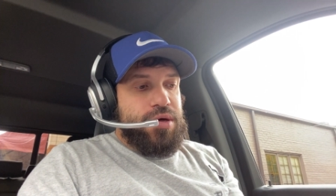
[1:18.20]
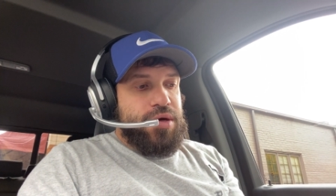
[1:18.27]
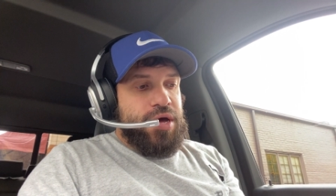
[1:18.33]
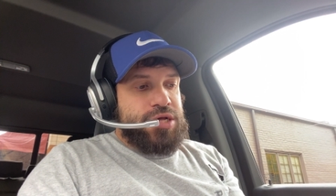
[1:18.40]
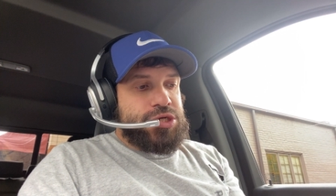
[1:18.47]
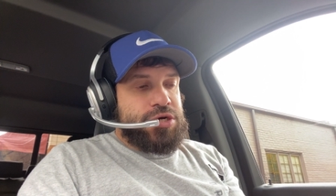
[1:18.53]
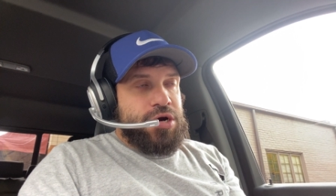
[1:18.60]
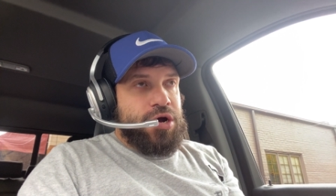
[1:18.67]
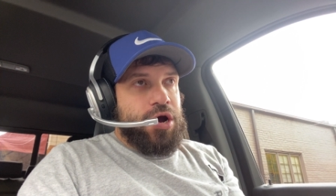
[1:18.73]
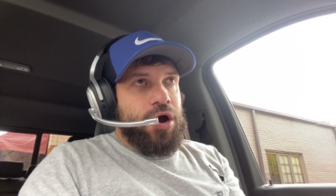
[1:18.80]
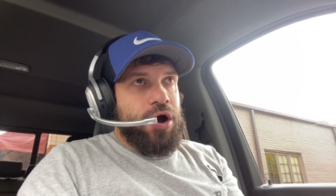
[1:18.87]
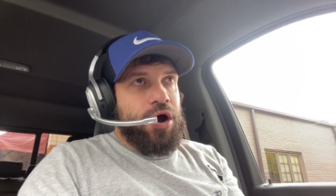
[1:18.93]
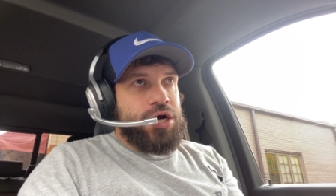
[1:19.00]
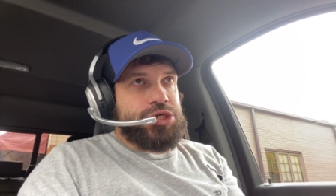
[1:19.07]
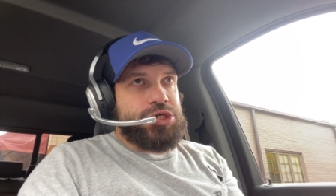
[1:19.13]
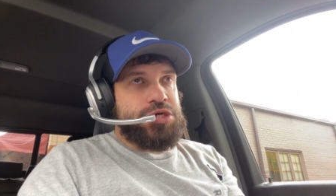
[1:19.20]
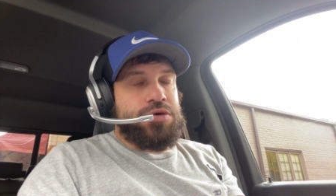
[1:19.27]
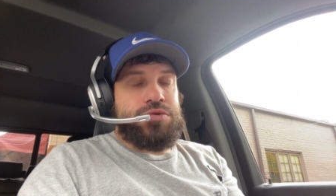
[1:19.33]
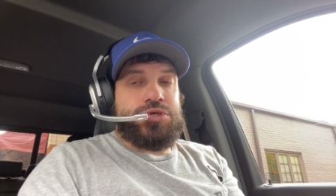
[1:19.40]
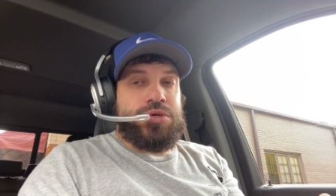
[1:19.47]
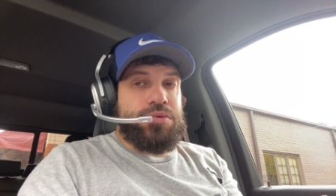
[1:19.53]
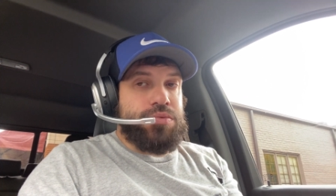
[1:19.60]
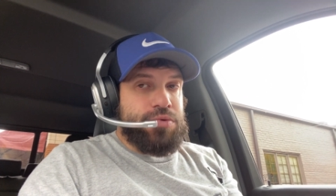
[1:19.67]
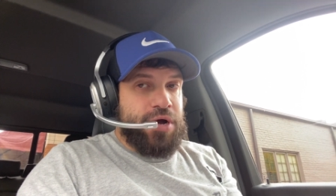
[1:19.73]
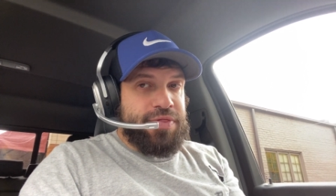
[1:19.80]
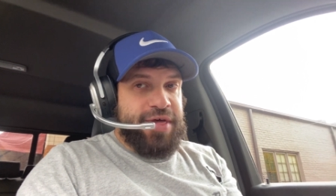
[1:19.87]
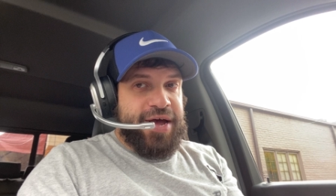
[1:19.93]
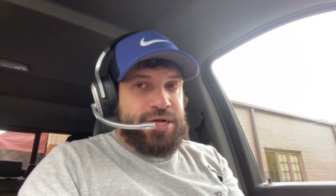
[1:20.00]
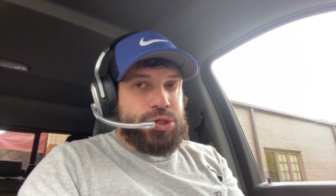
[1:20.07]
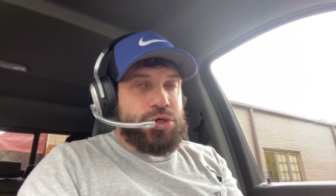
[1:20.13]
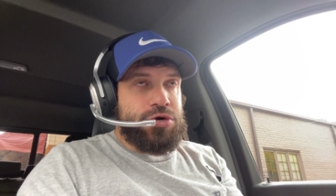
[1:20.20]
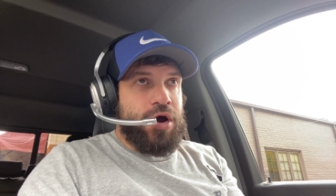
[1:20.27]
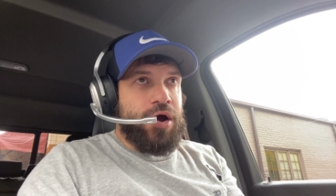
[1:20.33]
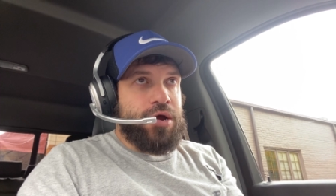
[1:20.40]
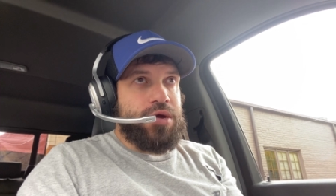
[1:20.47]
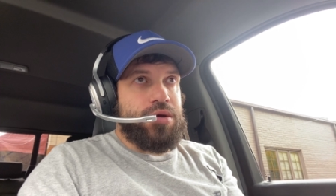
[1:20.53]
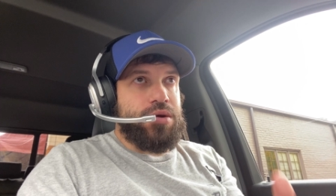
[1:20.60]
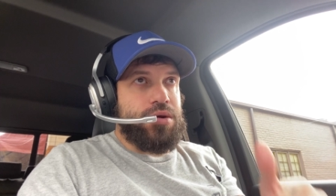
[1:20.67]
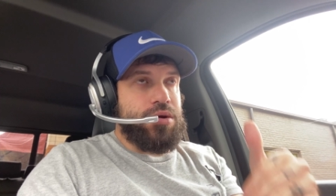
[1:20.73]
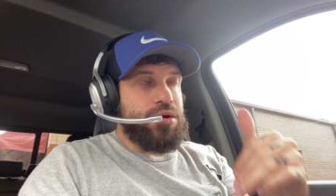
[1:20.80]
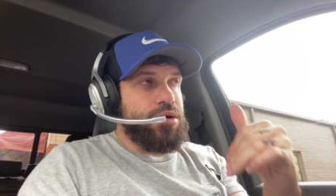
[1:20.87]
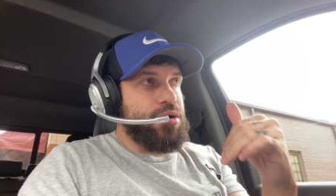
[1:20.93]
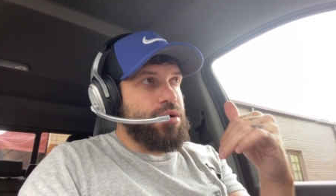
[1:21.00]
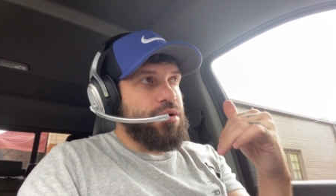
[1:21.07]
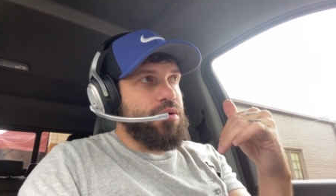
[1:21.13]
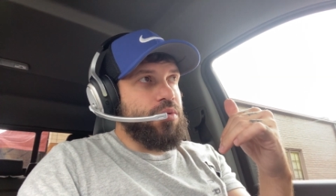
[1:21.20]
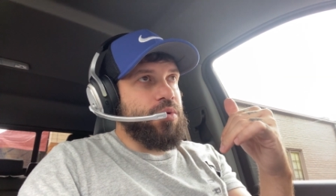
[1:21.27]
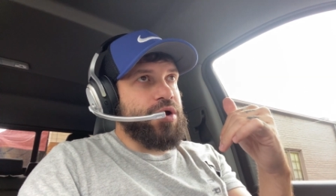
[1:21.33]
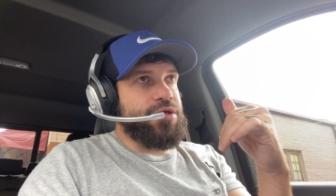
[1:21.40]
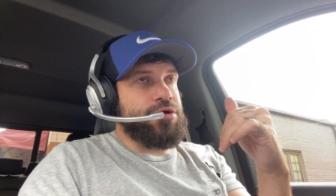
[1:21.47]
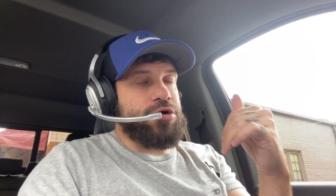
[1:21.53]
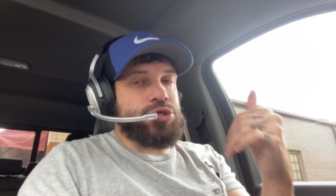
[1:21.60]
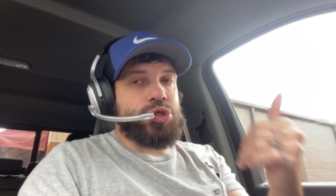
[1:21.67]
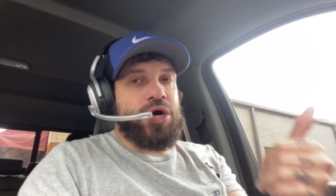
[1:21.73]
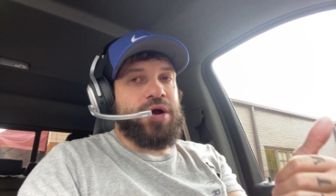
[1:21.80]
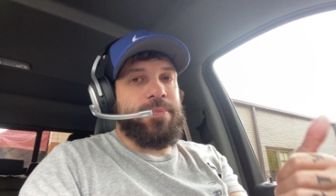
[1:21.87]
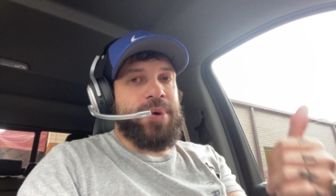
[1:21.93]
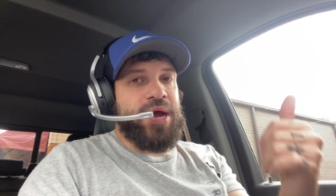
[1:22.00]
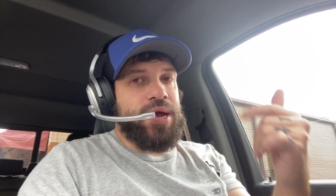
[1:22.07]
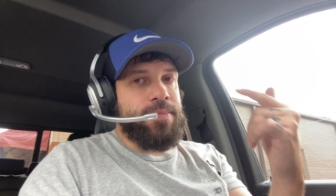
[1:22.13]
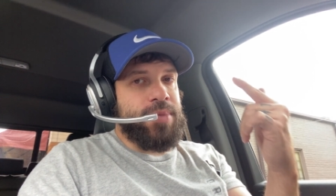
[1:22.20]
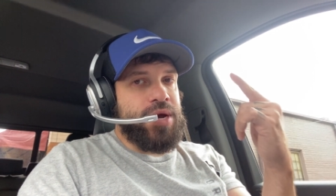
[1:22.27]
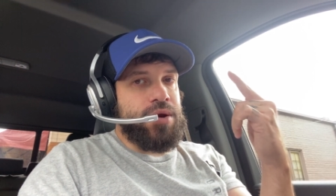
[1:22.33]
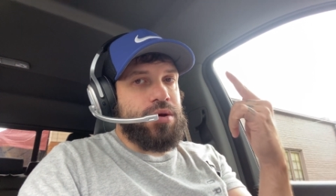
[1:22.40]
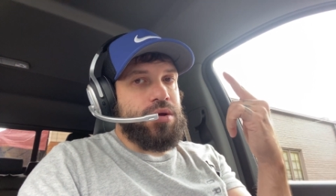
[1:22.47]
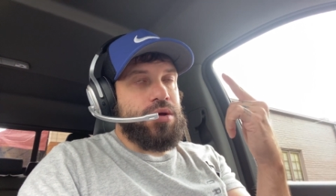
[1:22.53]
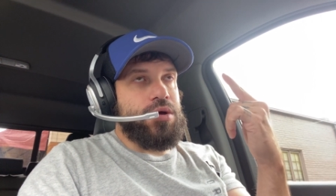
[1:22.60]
it's going to cost you to run that truck with your truck payment,